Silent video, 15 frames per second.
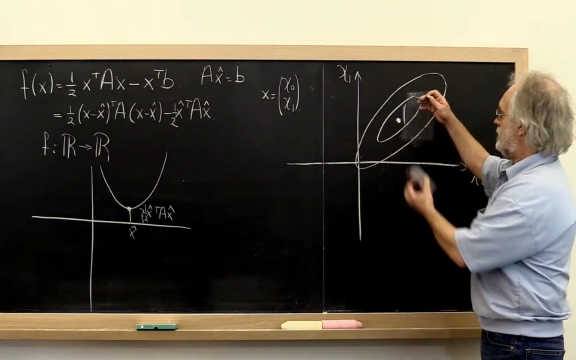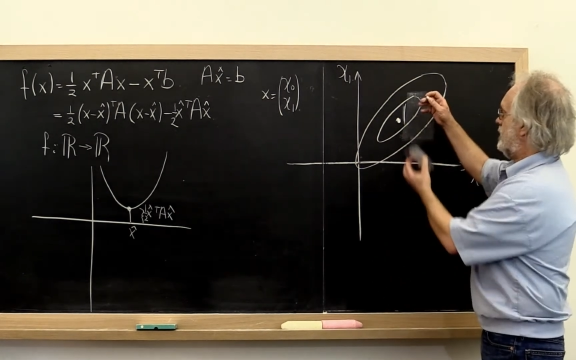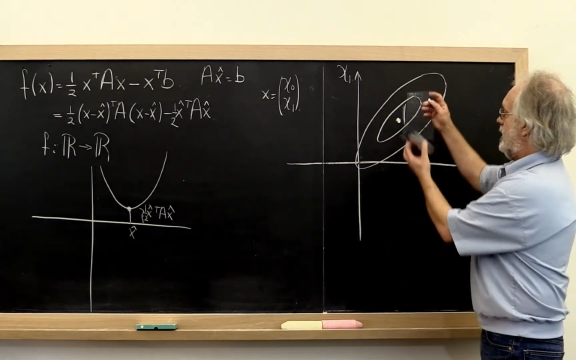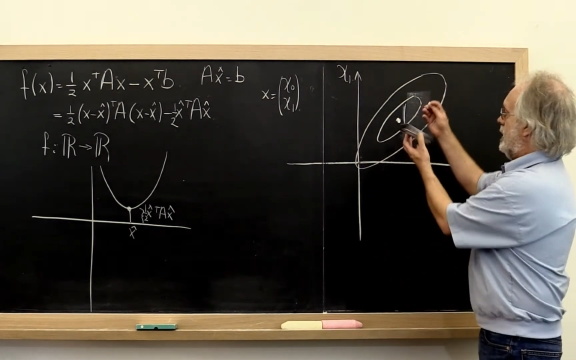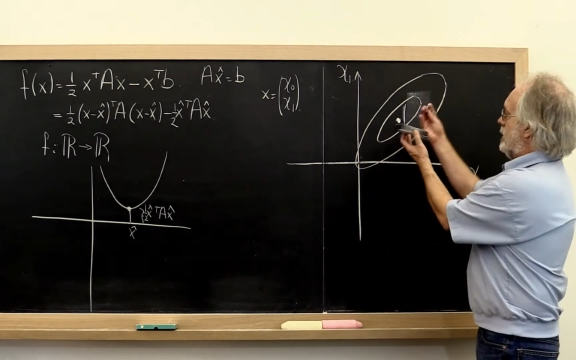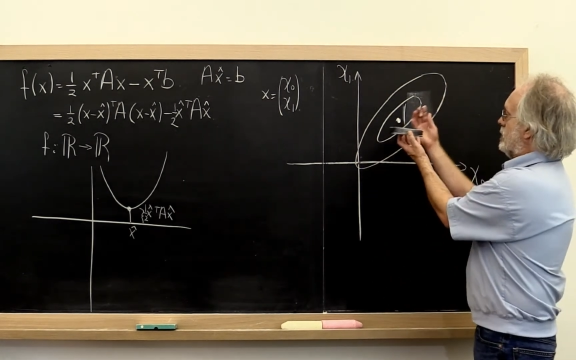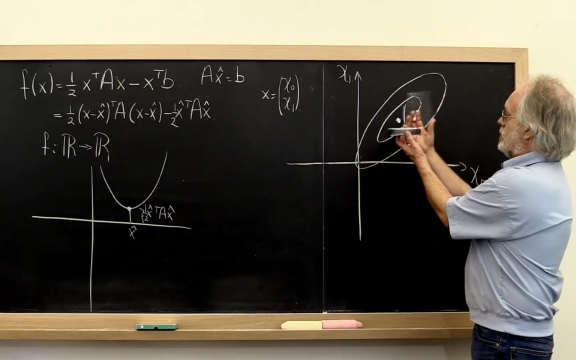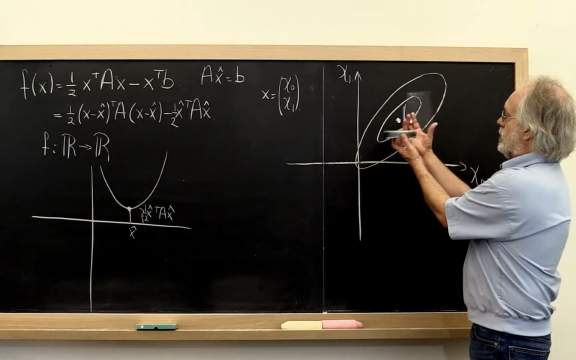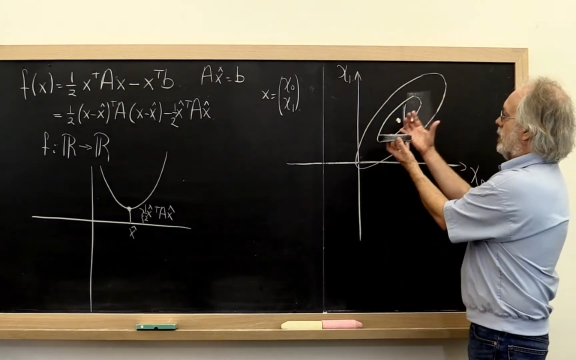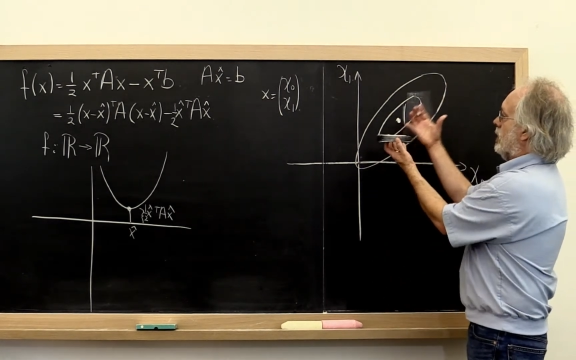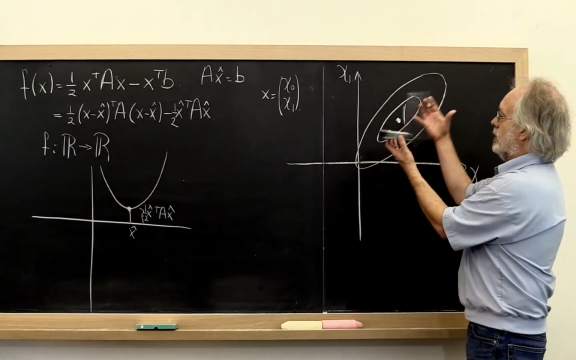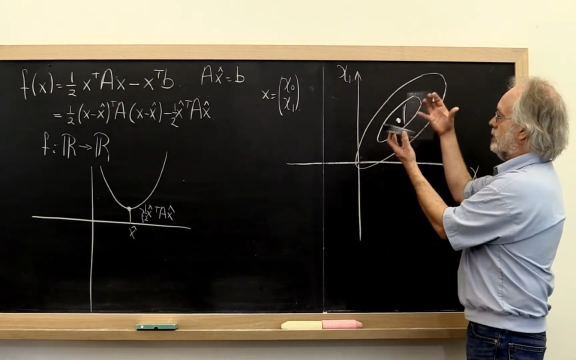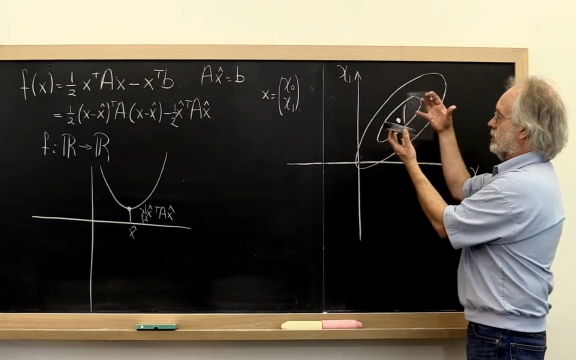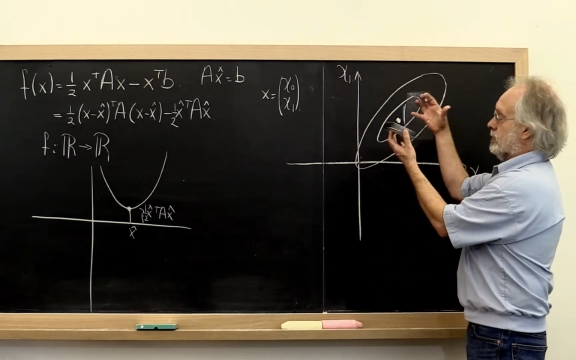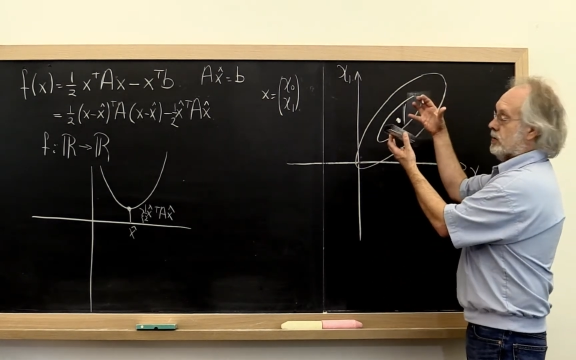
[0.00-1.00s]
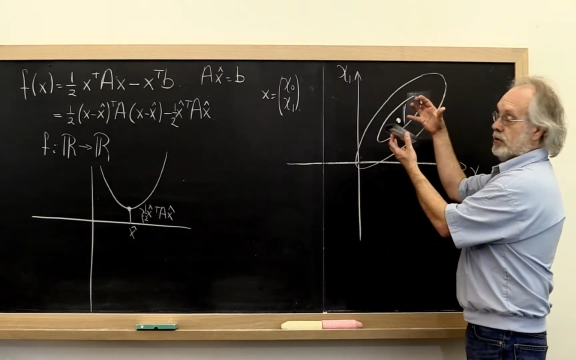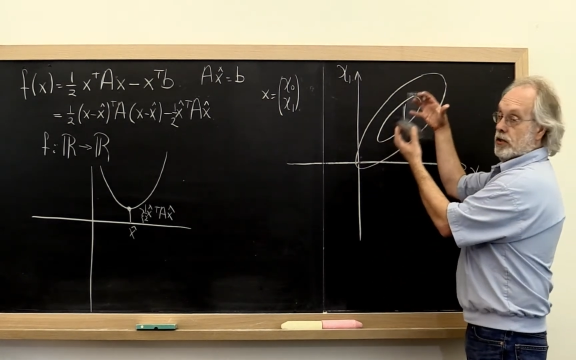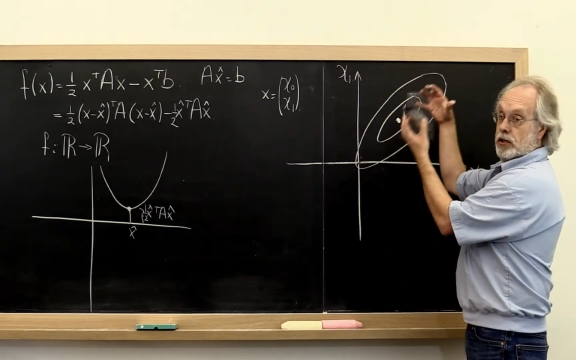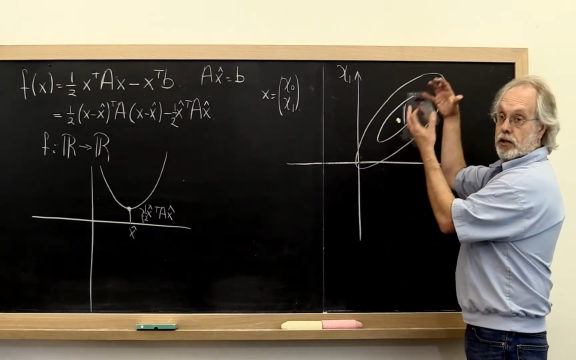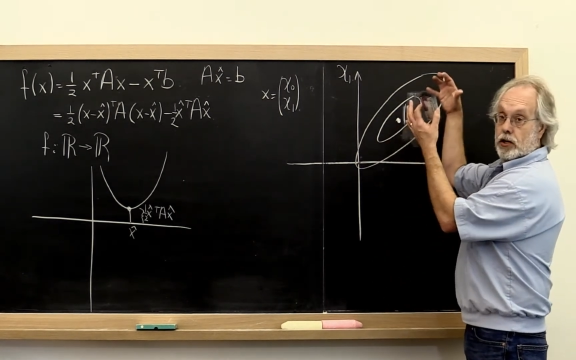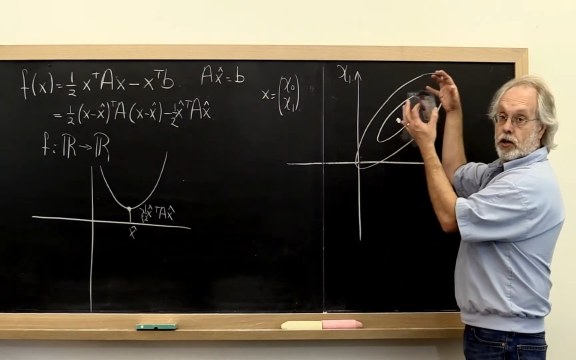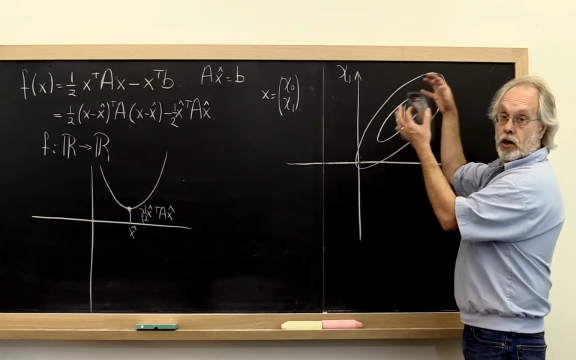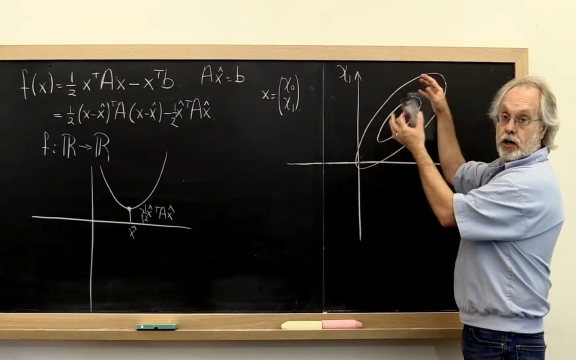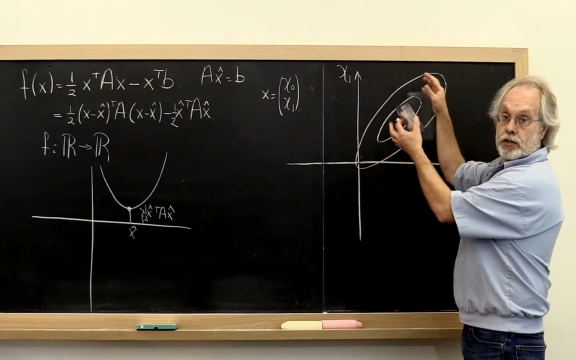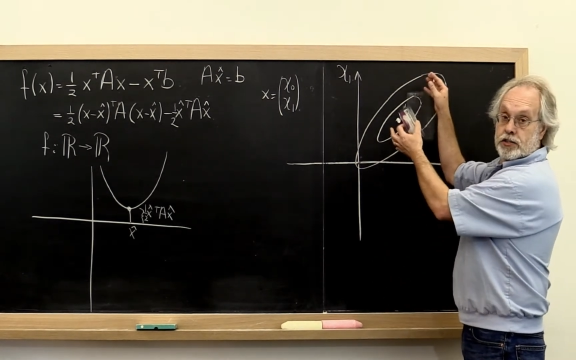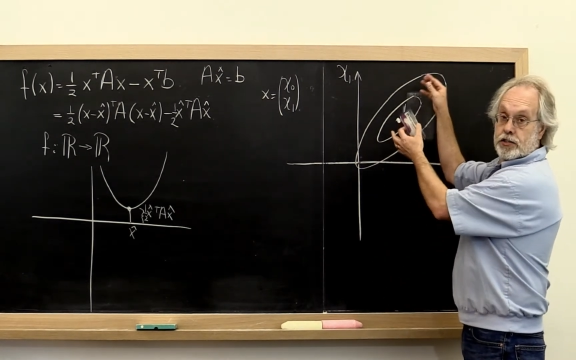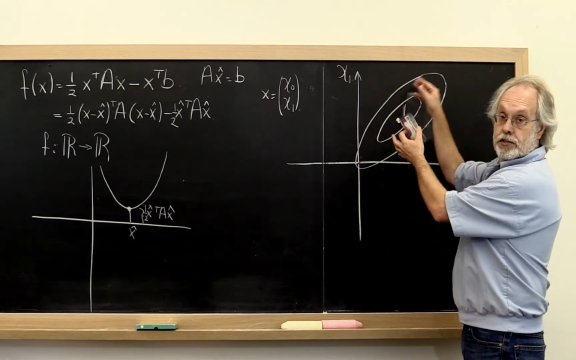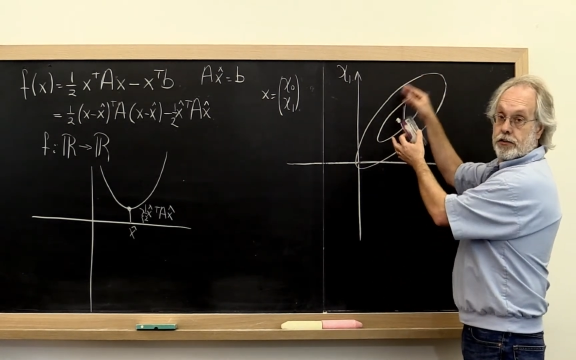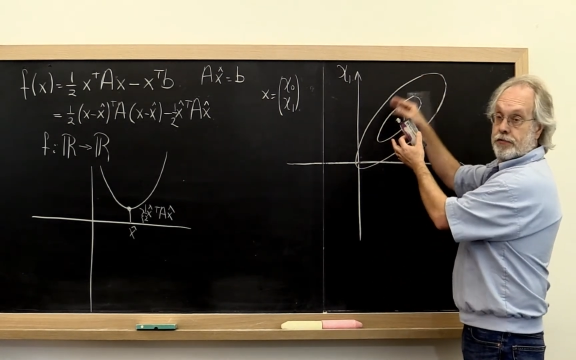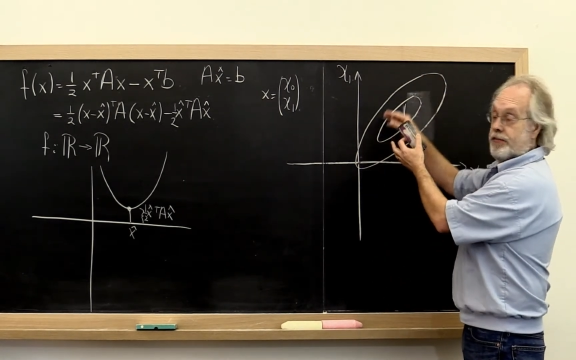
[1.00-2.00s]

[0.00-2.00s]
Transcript: takes on constant